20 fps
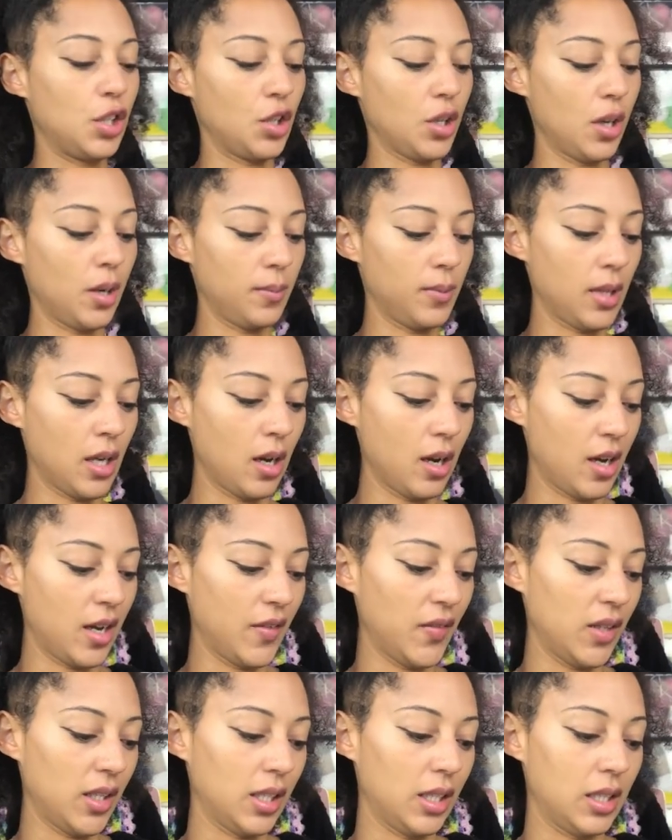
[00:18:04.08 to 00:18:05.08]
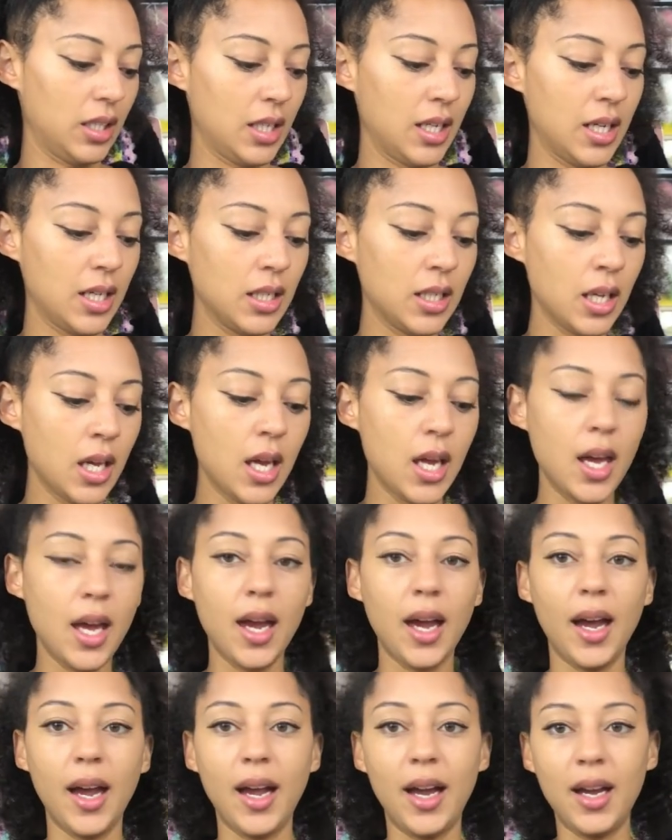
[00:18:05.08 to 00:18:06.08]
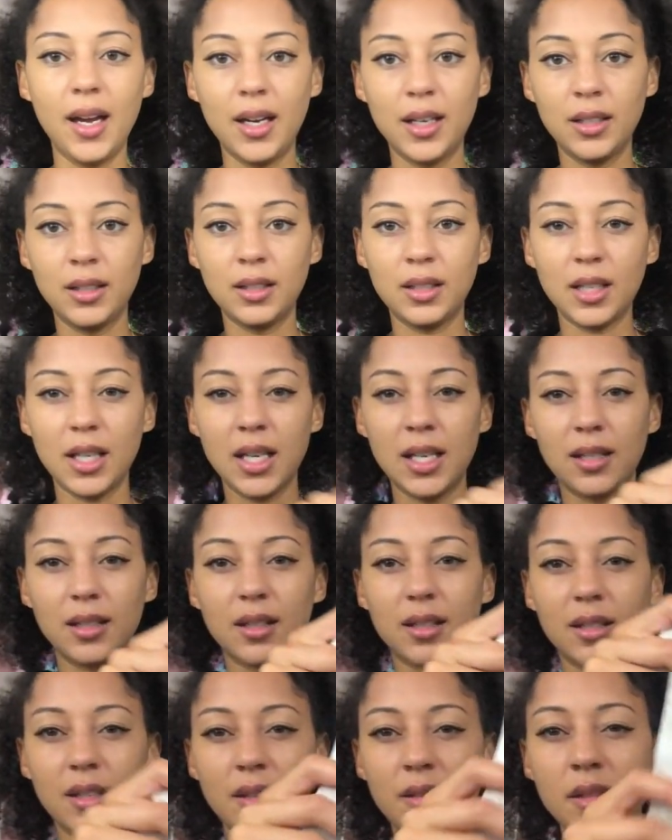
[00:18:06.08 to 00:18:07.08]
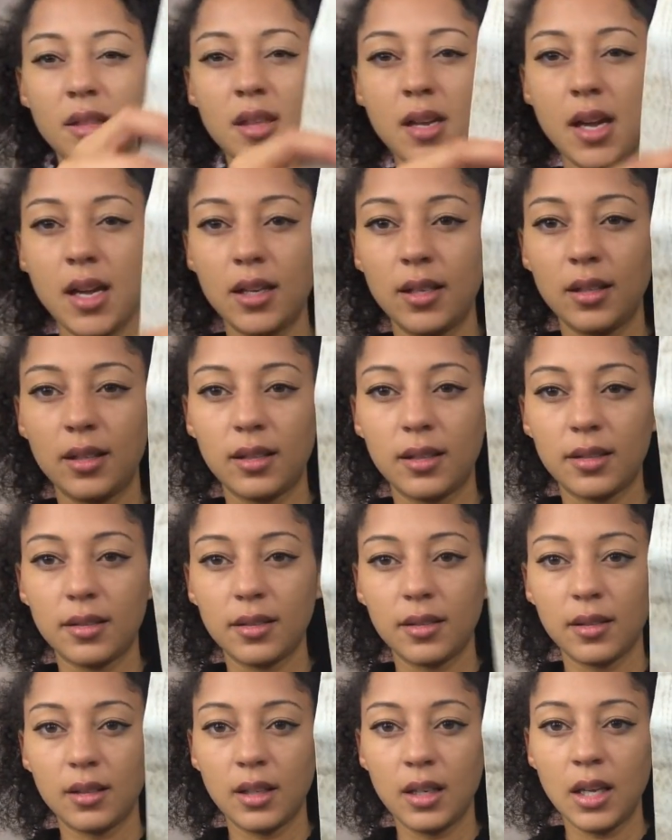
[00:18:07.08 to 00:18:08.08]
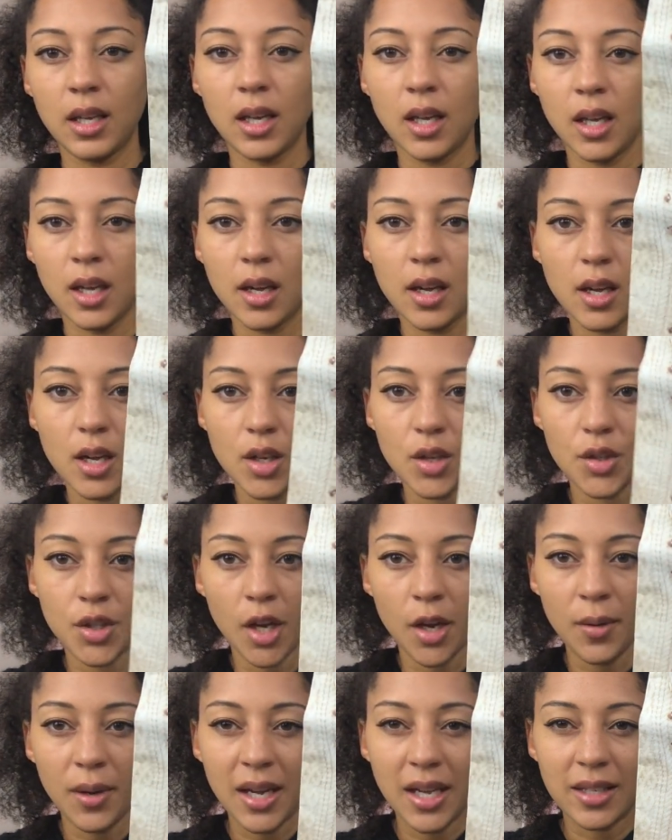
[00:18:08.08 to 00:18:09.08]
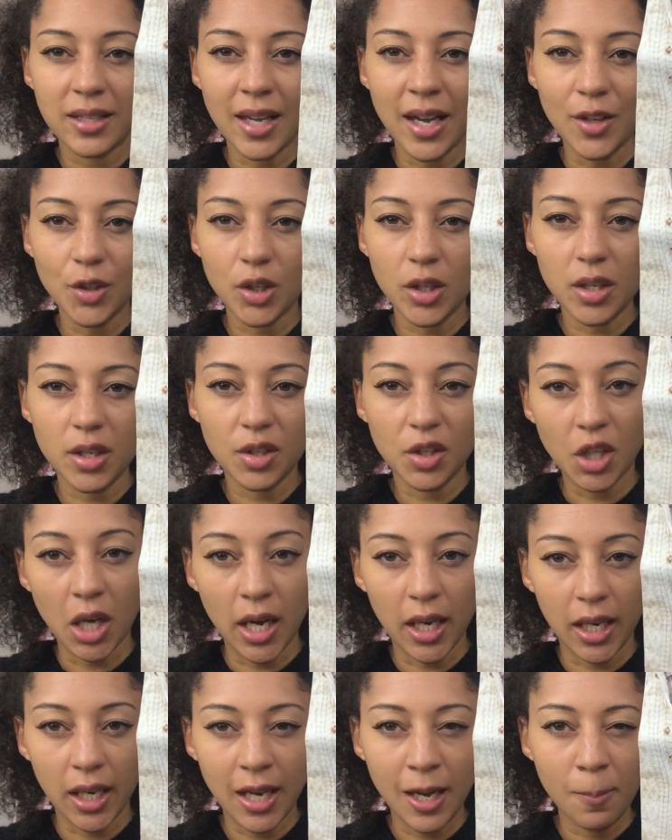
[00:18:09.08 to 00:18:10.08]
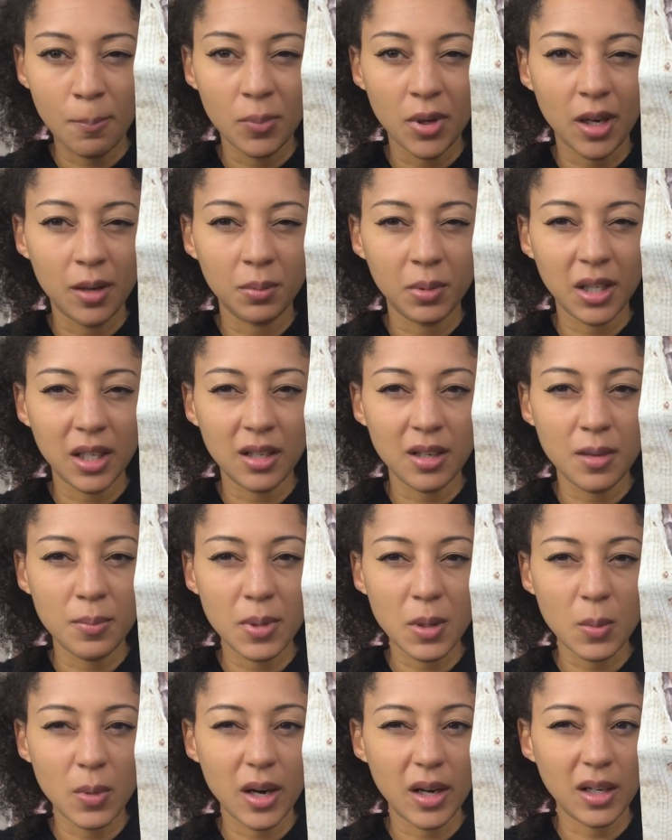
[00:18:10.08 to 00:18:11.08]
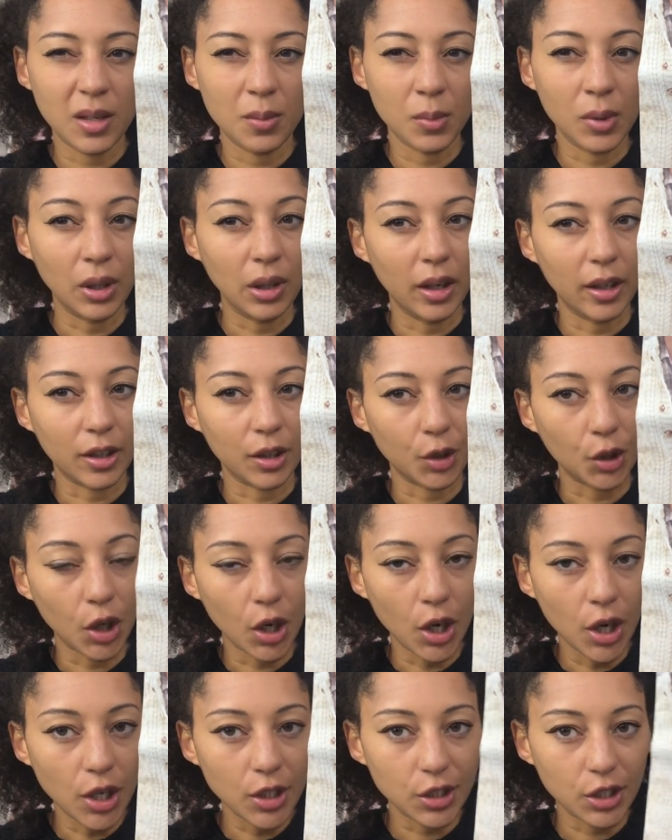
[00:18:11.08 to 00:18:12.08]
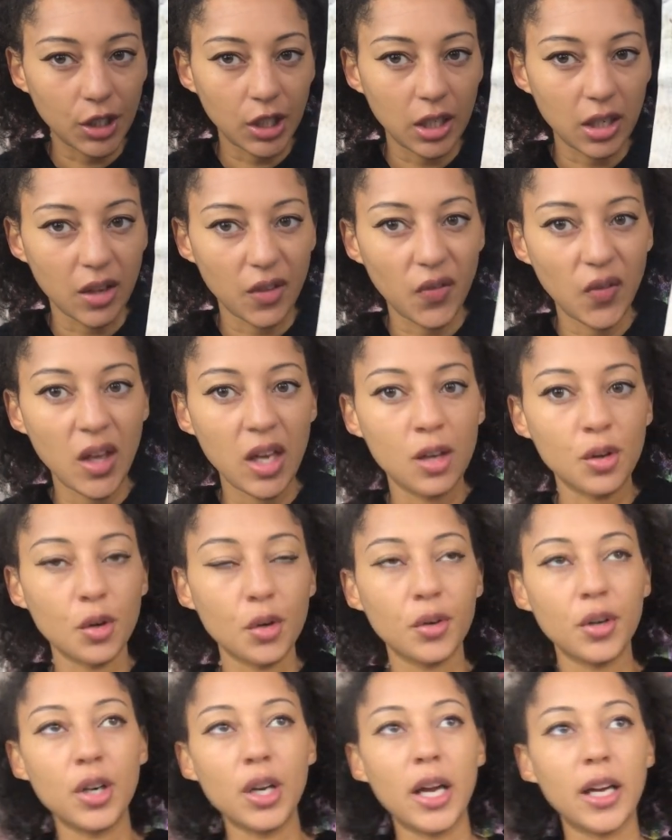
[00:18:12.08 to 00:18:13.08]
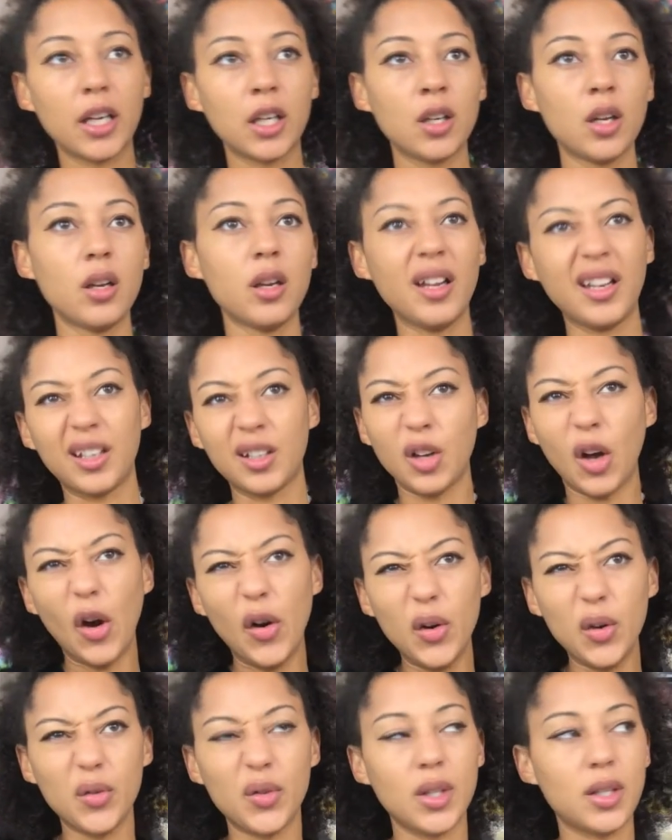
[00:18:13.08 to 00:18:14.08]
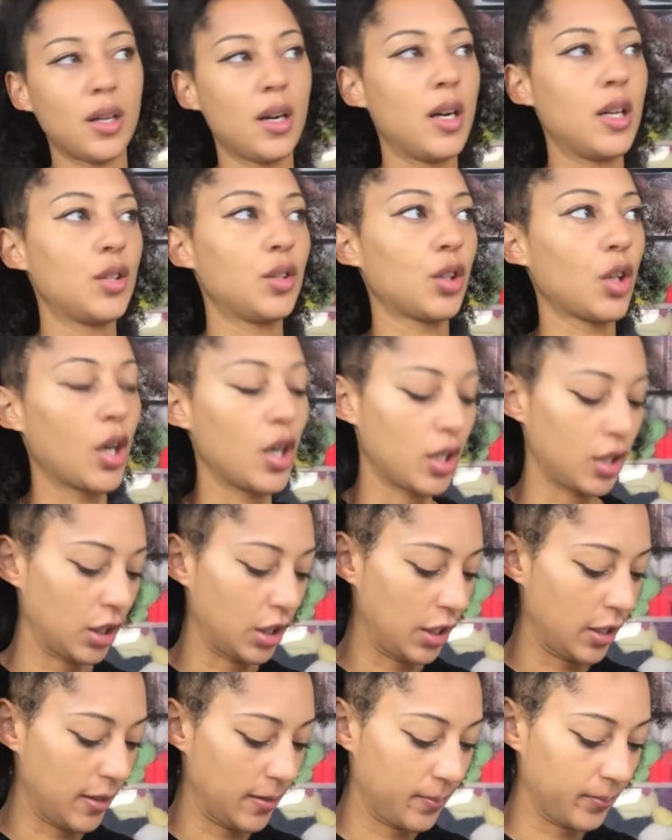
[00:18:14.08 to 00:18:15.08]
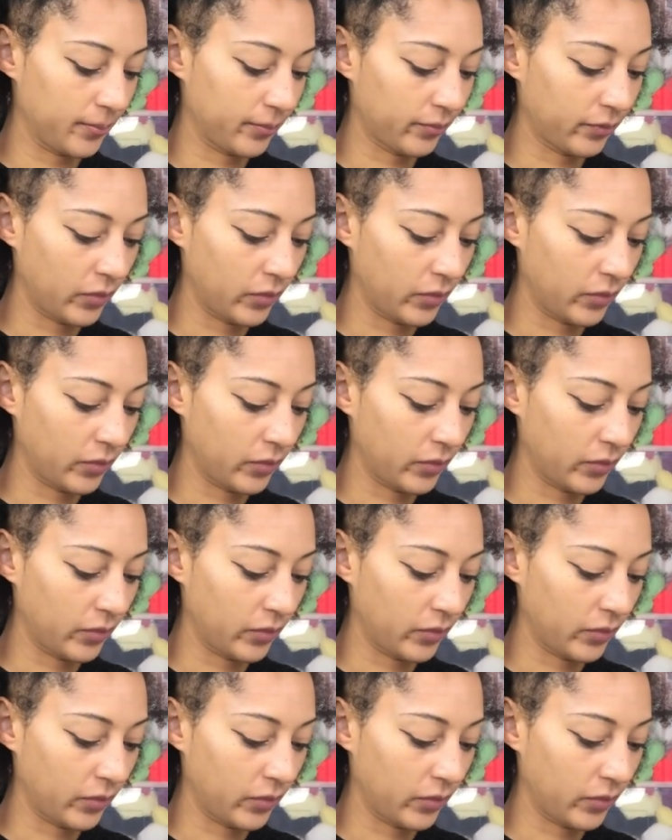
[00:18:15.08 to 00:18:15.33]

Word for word: shop that I visited, and it's this. So it's actually a jacket, but I'm going to be wearing it more like a cardigan, I think, or like an oversized cardigan.